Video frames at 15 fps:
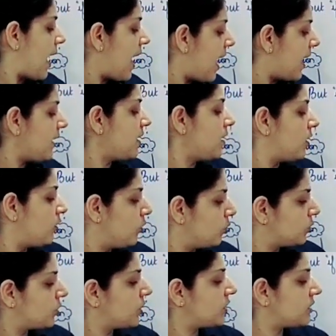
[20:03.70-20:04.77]
and
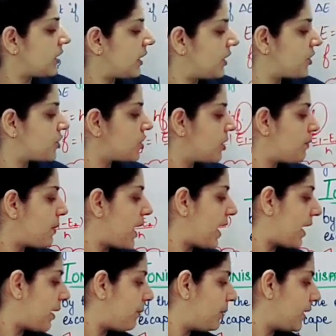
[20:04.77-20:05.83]
loses energy
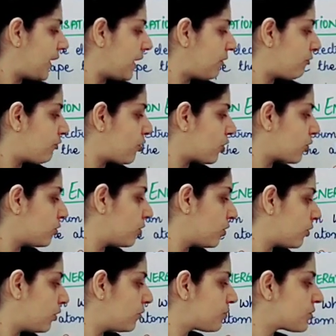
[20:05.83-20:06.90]
by emitting
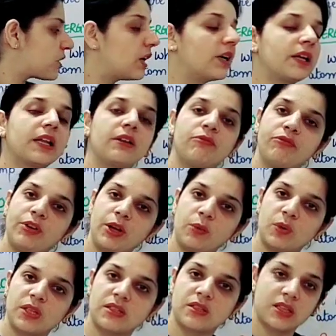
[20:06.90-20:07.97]
photon of certain
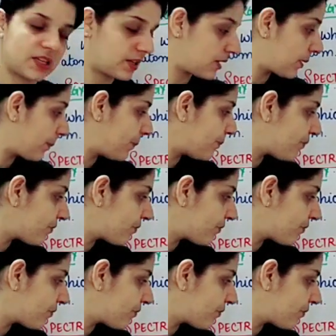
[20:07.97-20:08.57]
frequencies.